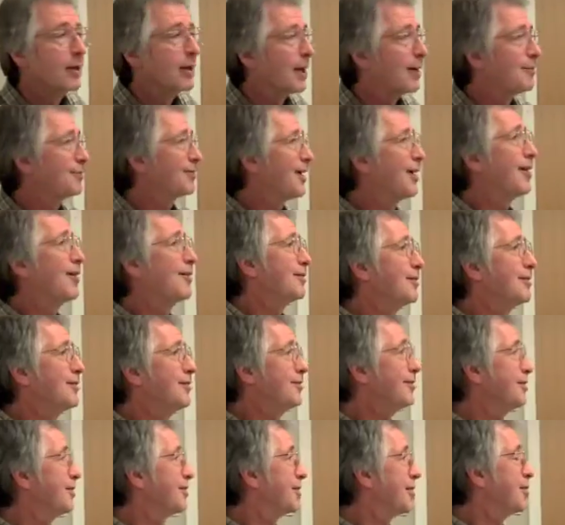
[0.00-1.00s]
And I was like,
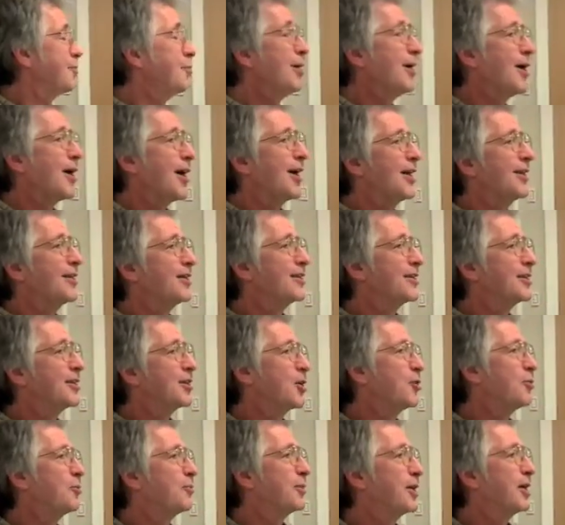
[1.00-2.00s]
"Oh, come on," you
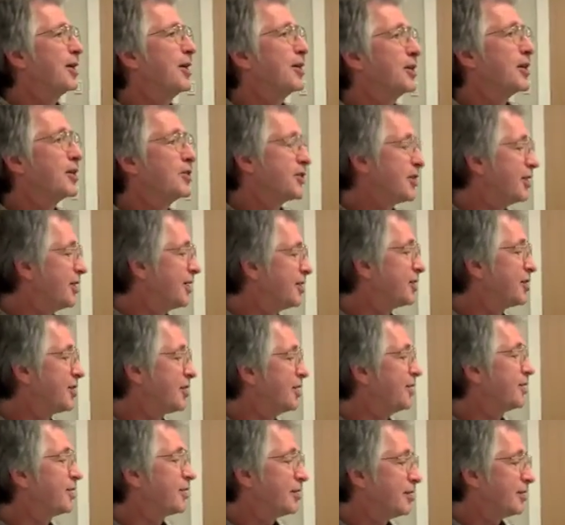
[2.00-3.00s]
know.
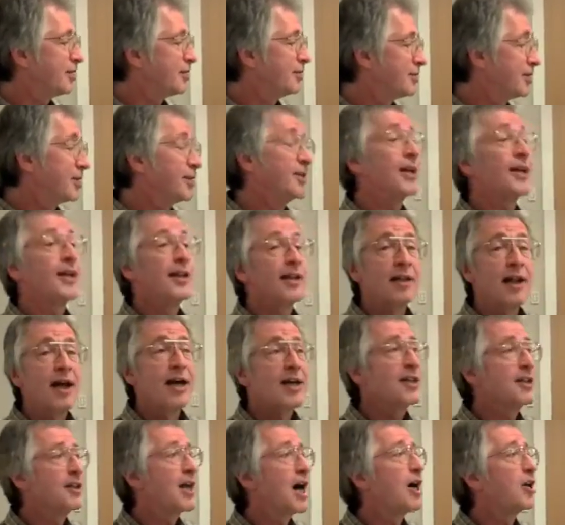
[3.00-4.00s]
She didn't
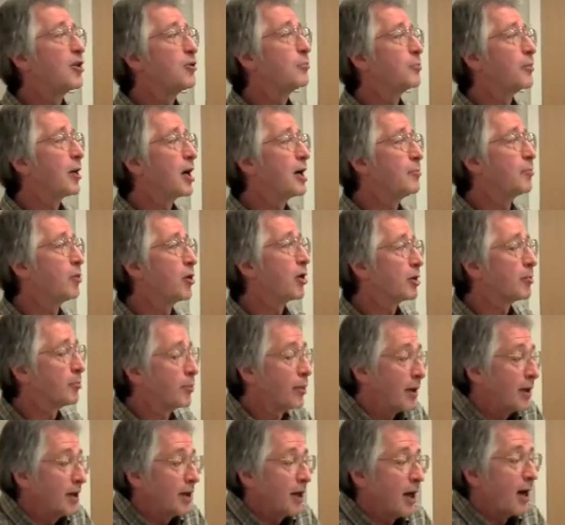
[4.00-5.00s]
like that in my book,
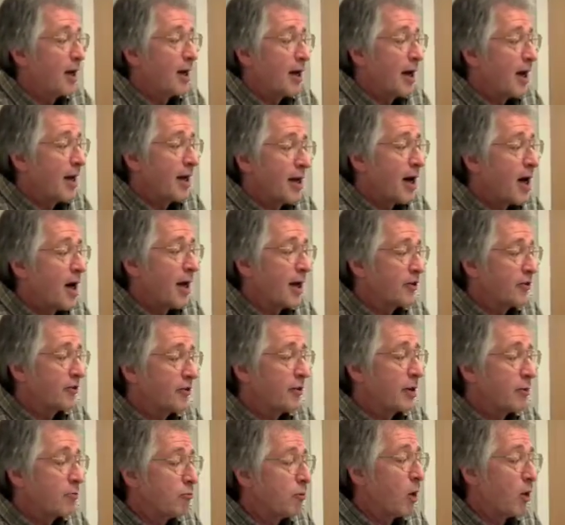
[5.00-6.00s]
but I
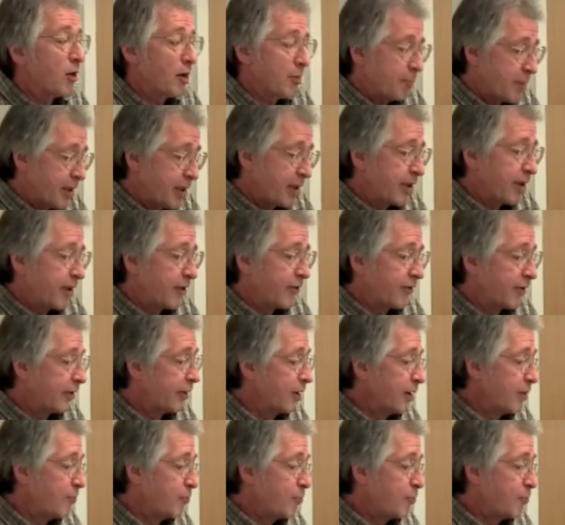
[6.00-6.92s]
honestly wrote it because